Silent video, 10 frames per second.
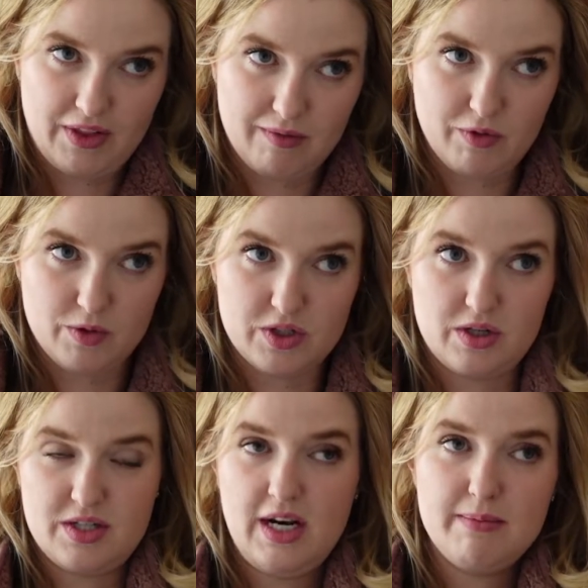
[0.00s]

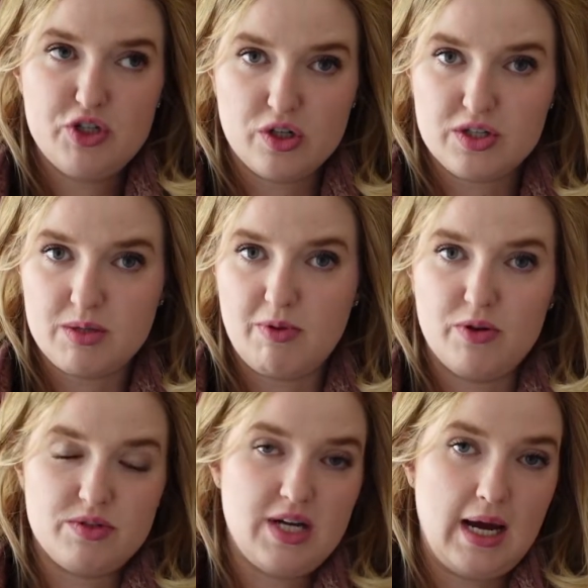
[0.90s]
influencers, and I'm sure some of
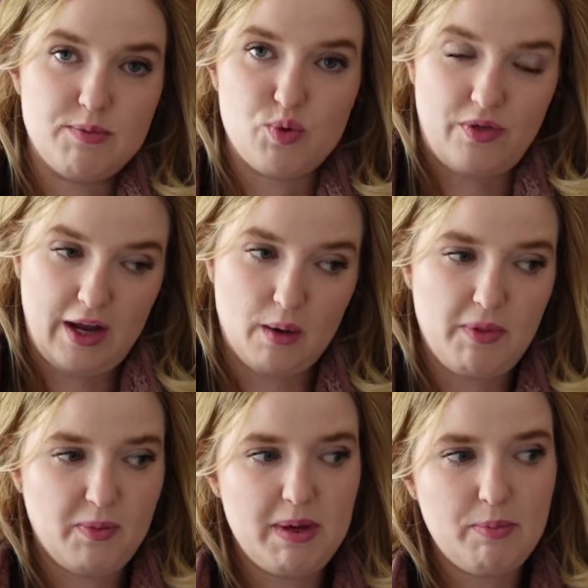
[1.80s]
those types were there, but
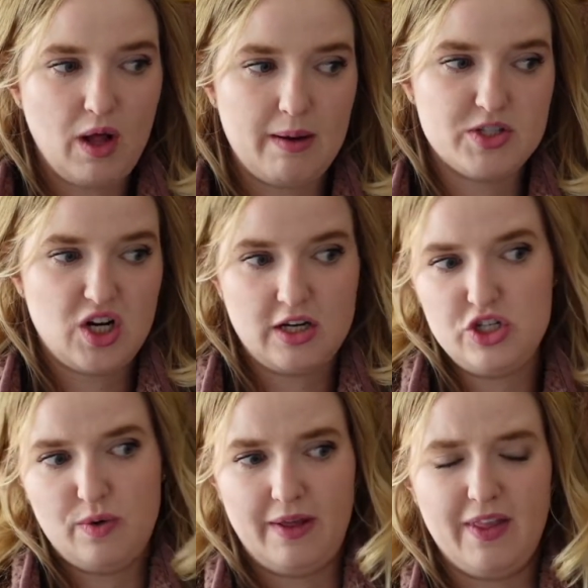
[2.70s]
the people I was talking
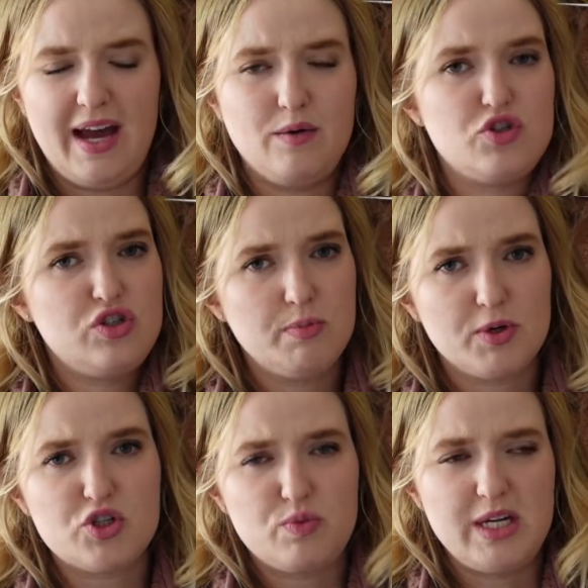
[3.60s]
to in line, super
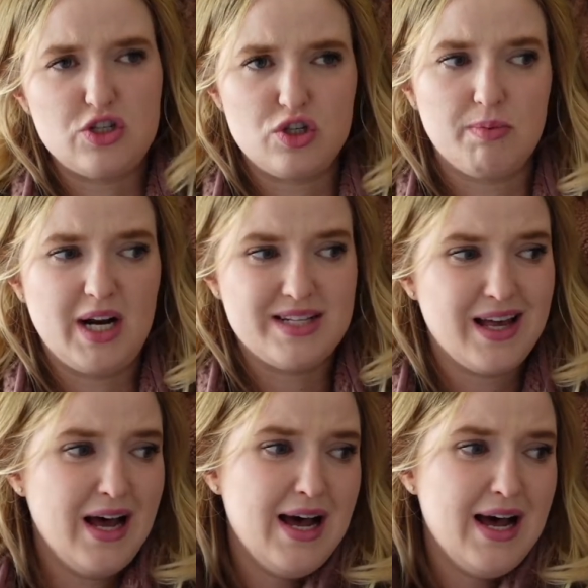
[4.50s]
sweet, super nice.